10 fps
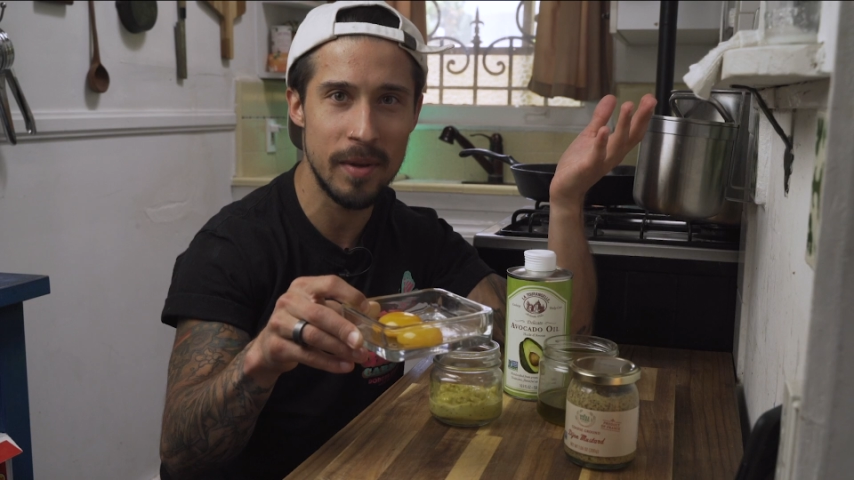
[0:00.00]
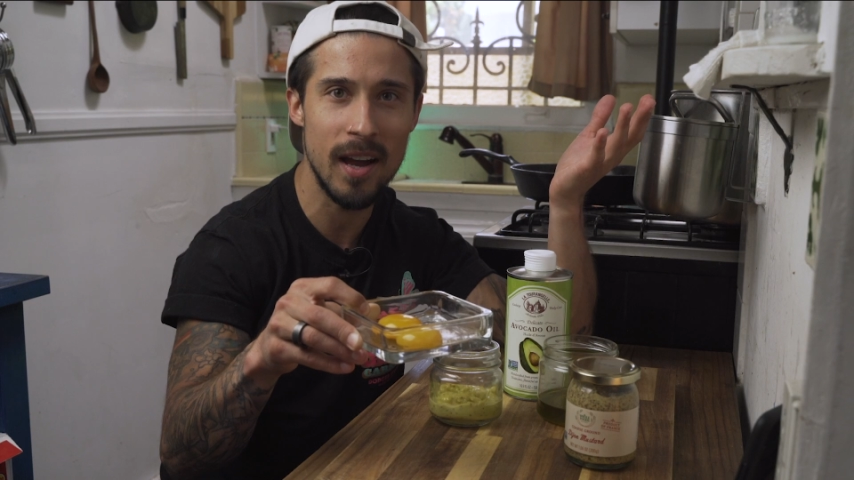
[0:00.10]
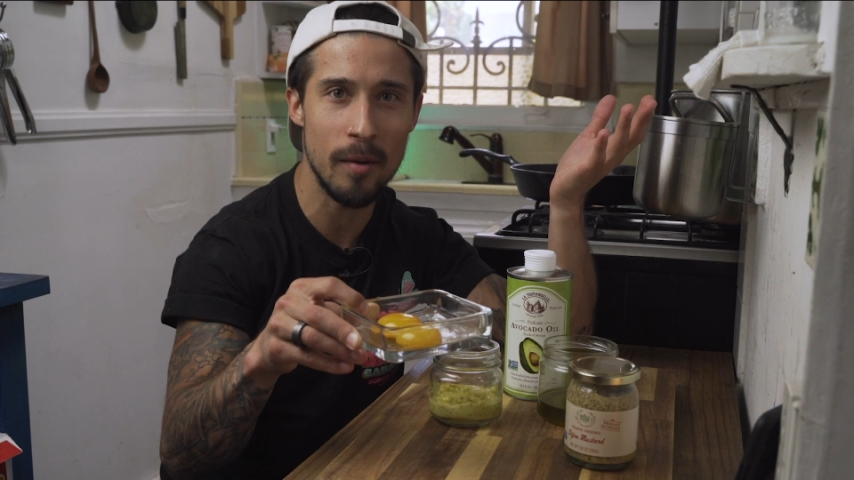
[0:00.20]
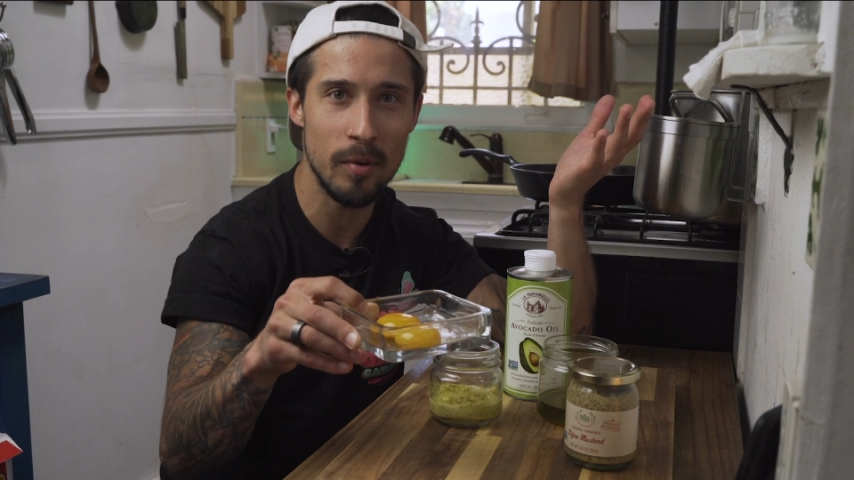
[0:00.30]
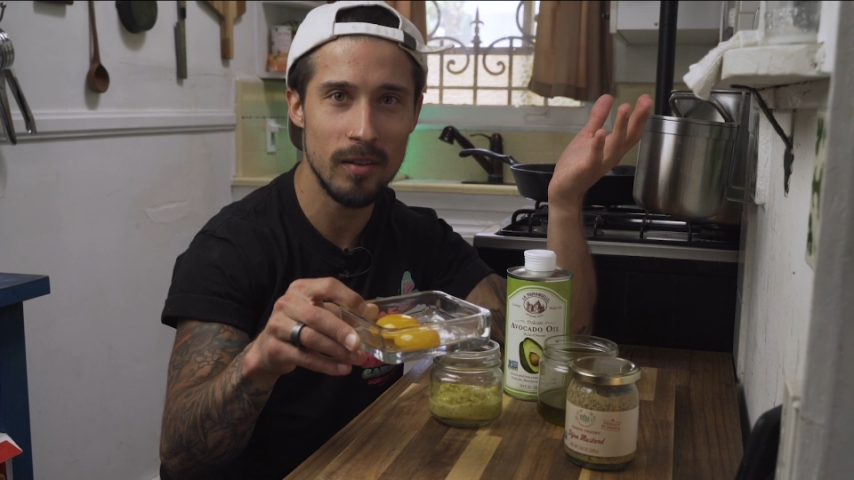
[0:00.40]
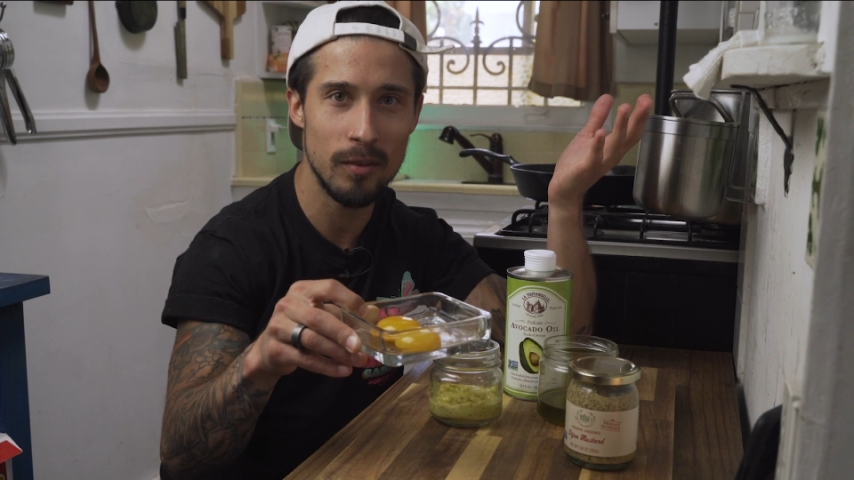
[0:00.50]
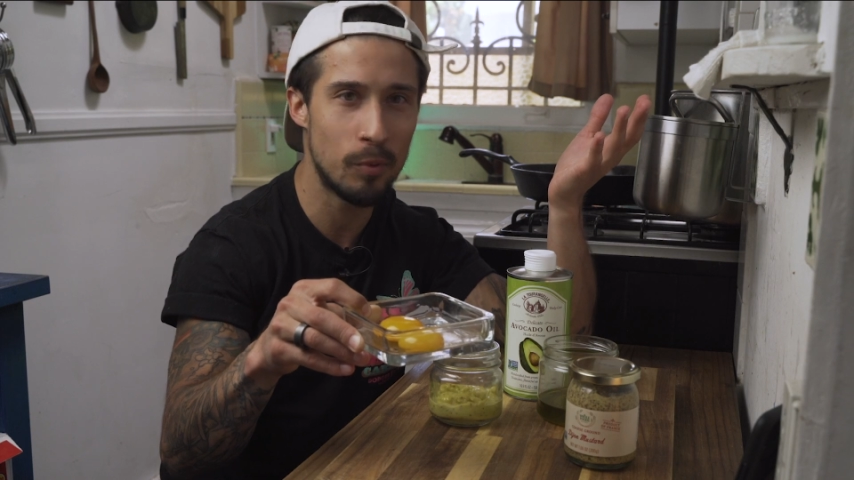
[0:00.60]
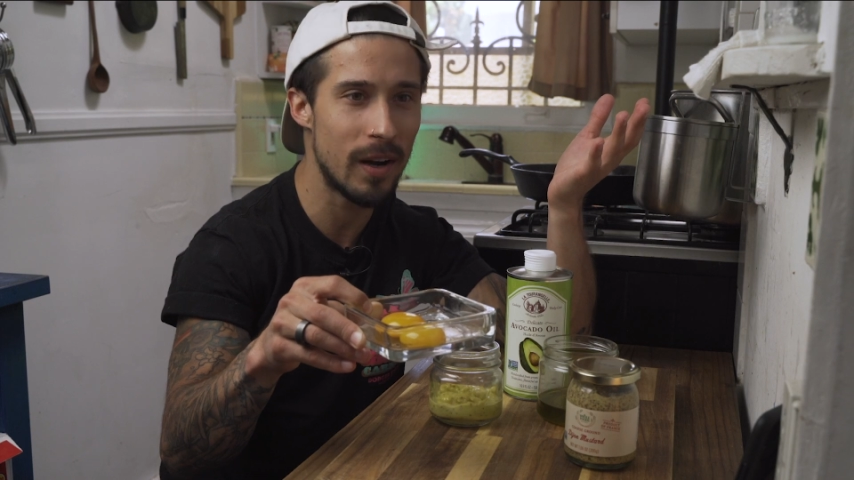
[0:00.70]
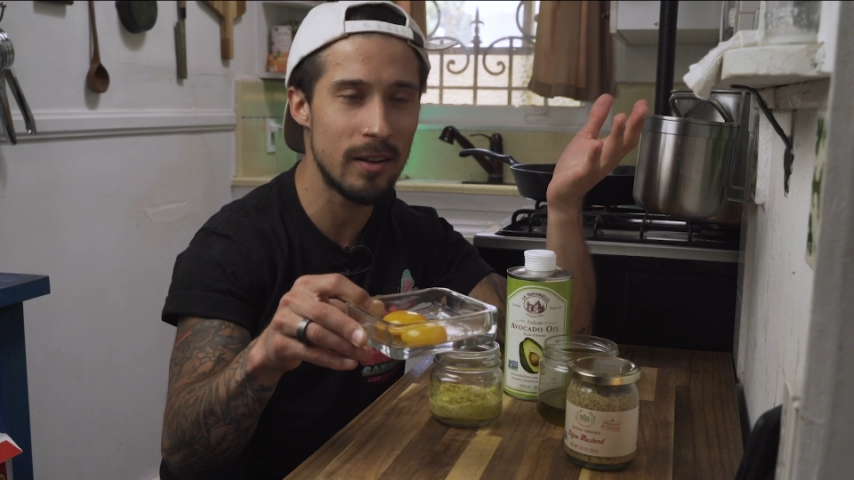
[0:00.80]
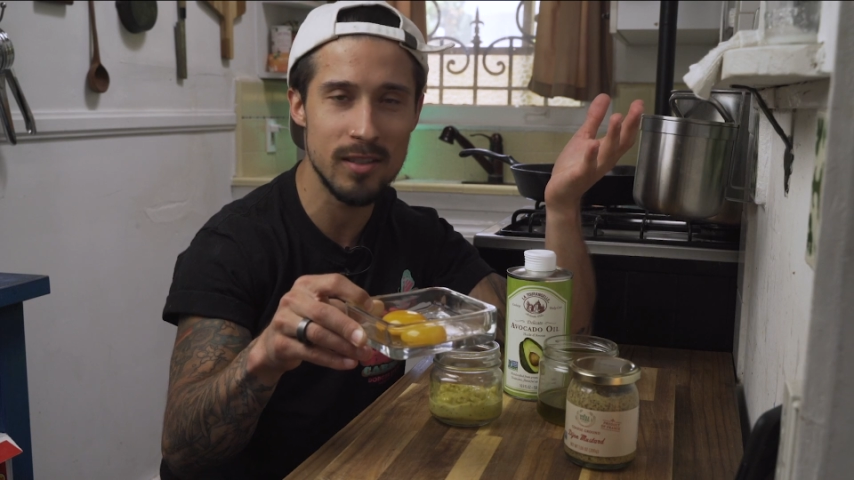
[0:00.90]
me up.
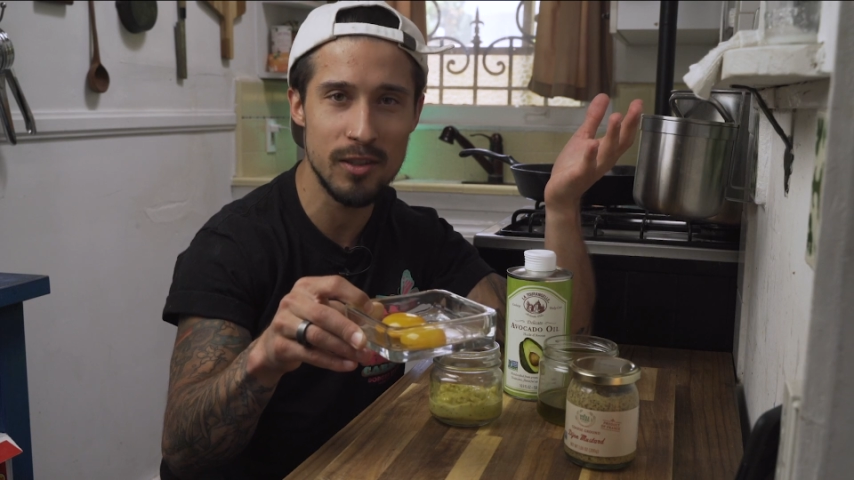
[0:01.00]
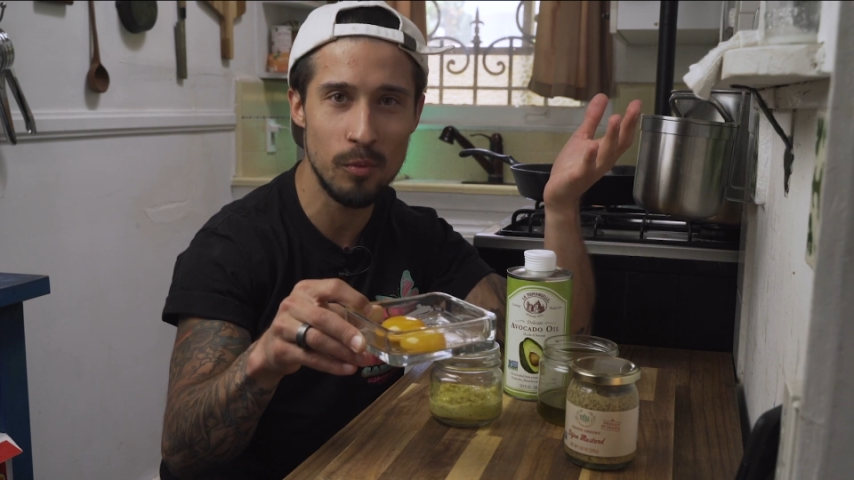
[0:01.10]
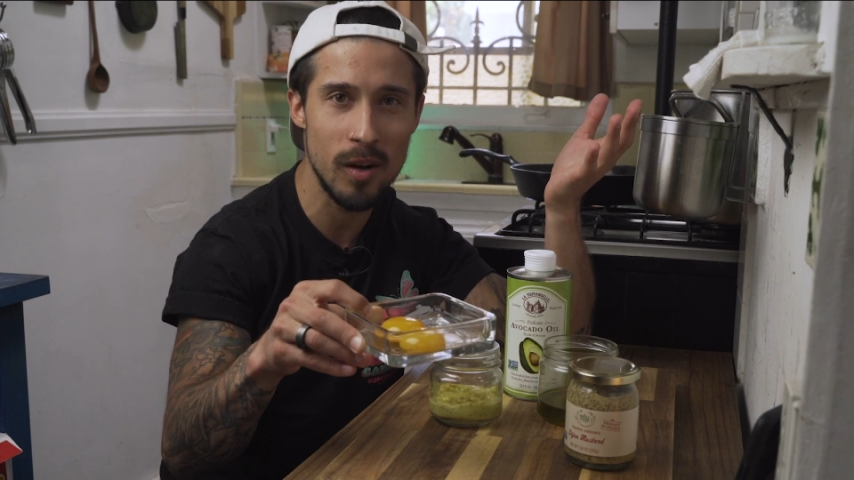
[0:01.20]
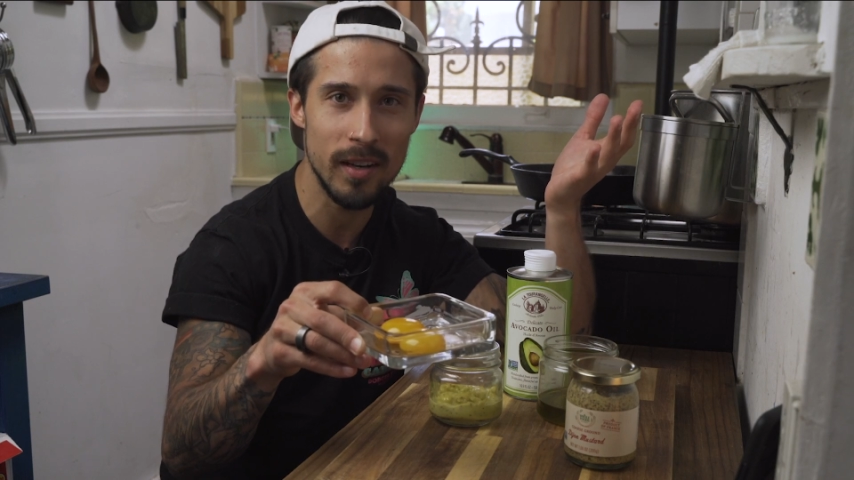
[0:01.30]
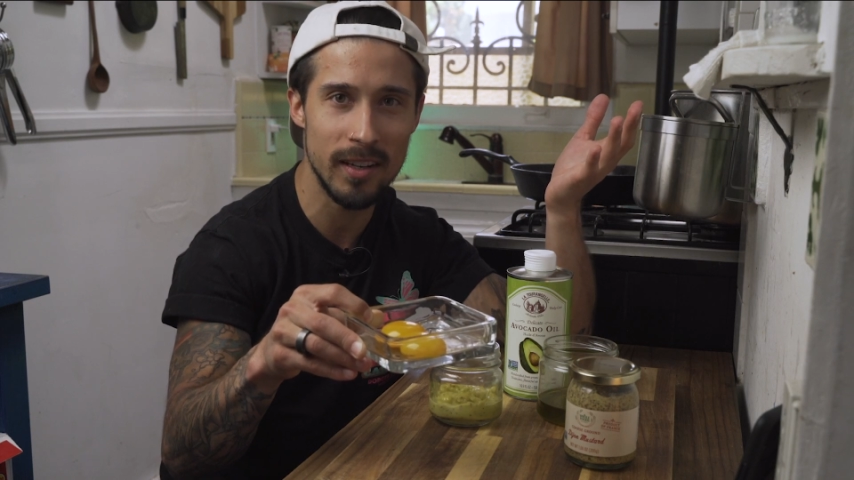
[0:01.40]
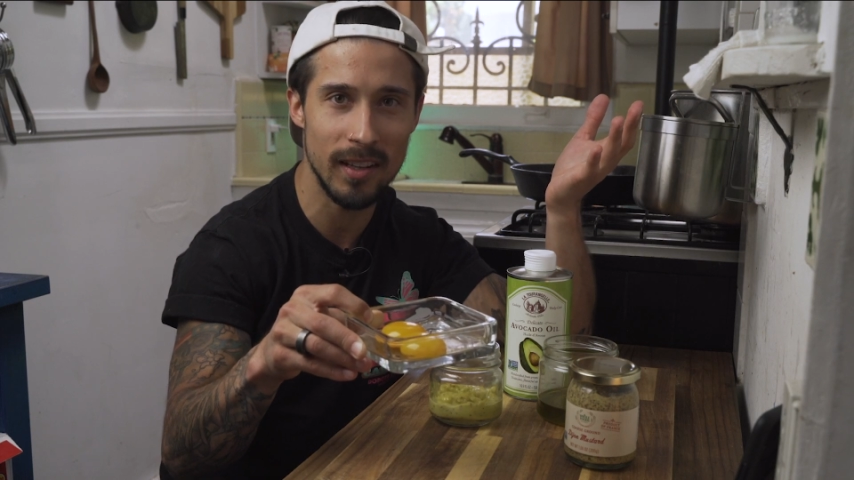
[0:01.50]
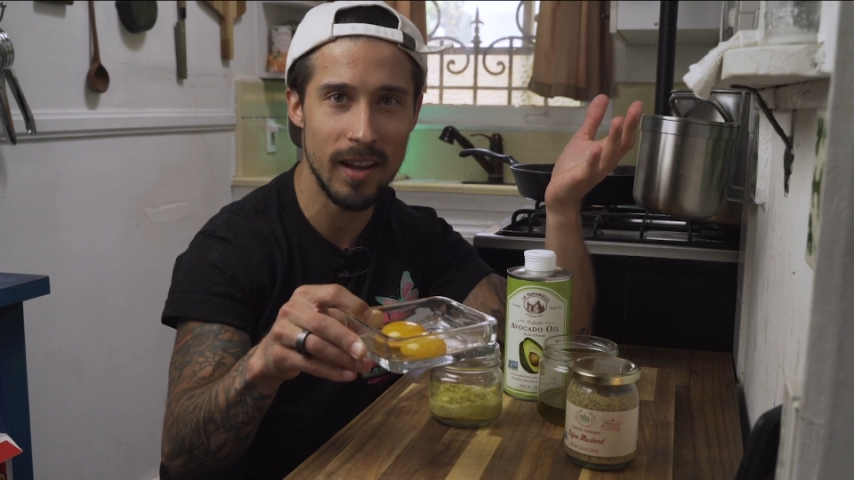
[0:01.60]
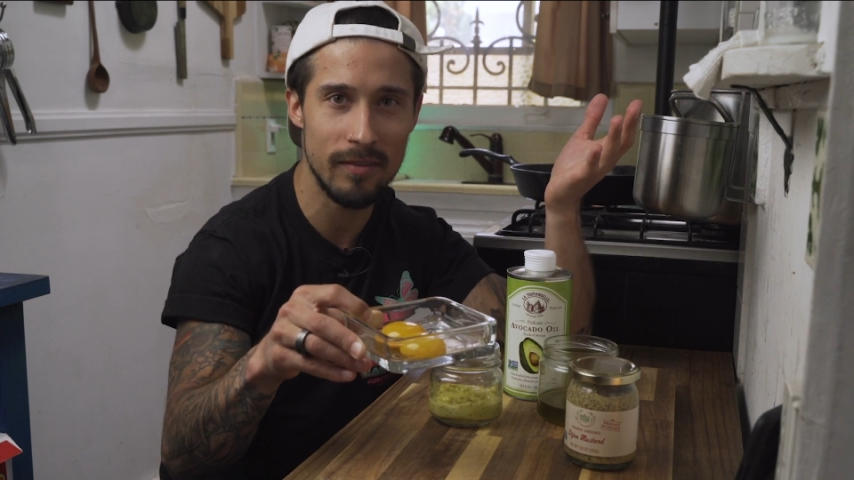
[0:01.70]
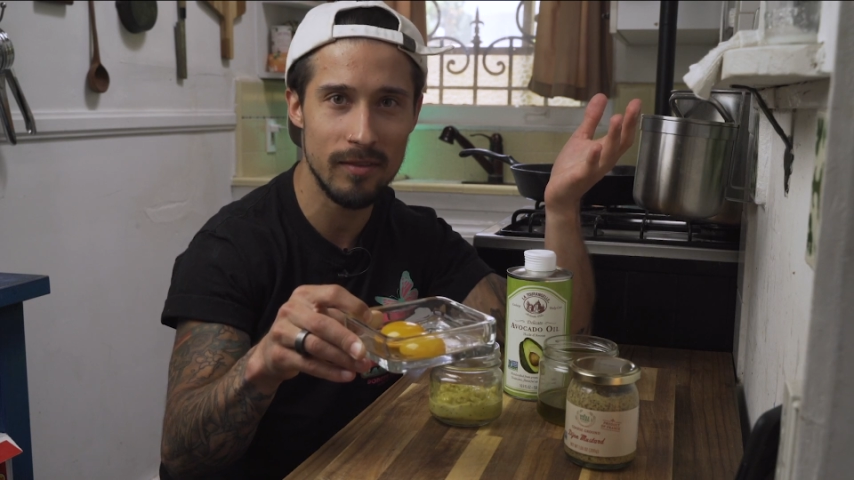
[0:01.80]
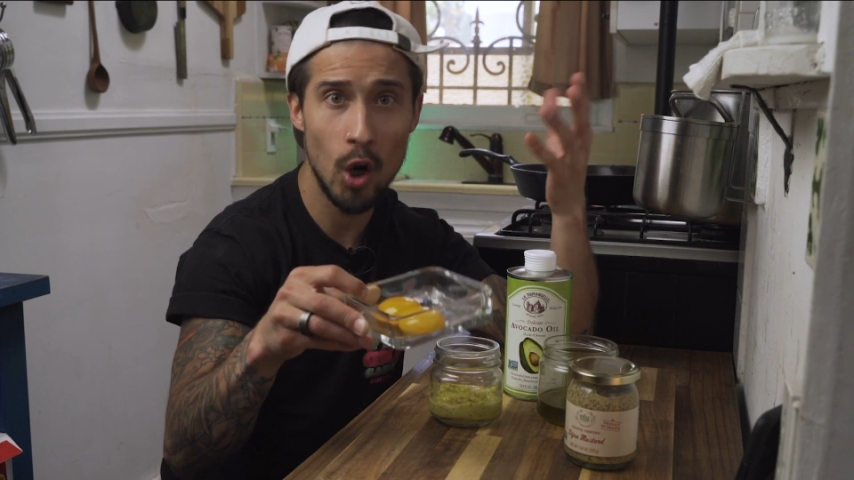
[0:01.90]
What else do you want in life?